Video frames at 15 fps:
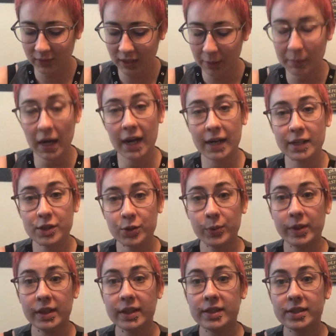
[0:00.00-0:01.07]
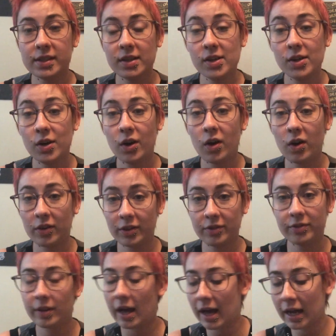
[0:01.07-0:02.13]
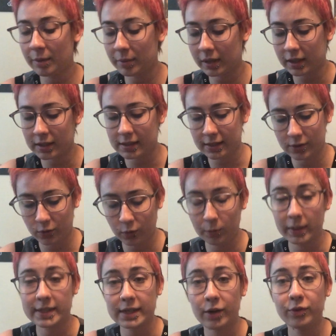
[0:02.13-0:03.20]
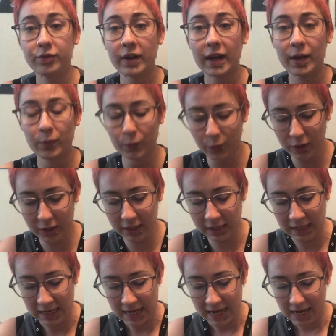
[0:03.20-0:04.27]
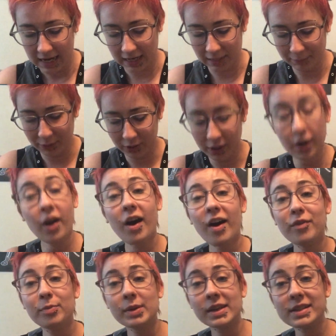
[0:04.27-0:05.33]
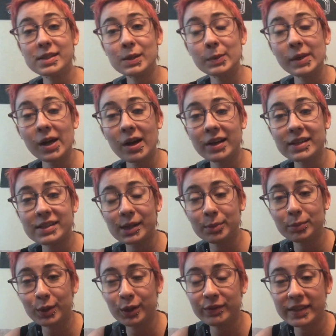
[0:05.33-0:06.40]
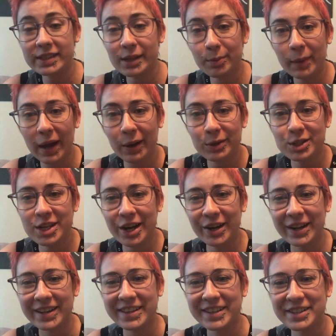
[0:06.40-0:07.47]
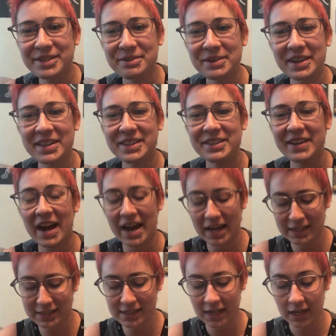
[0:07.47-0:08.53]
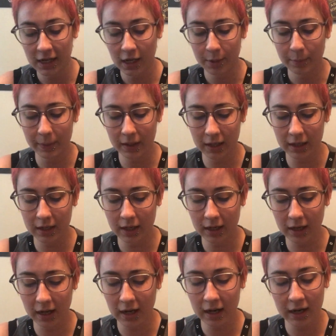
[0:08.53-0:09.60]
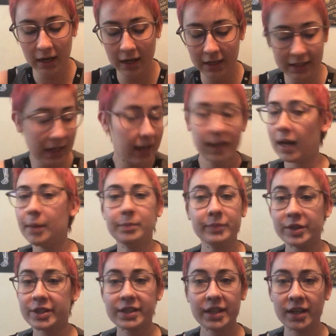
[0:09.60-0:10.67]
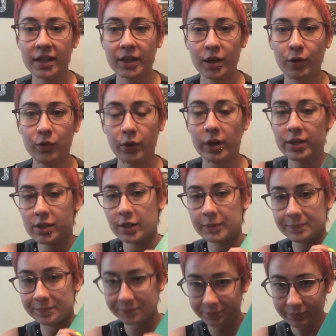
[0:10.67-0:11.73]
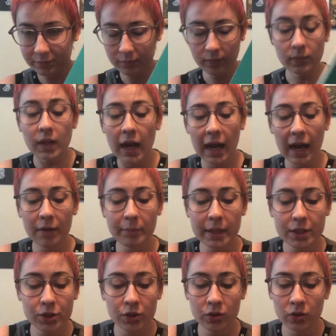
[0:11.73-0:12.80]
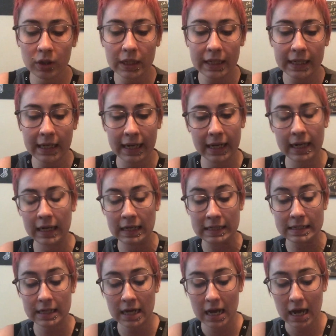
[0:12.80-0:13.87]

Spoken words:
I'm kind of doing this on the fly because I told myself I would, and I put it off because, to be honest, I'm nervous about sharing this with you guys. But I'm just gonna go for it. So I have my journal in hand.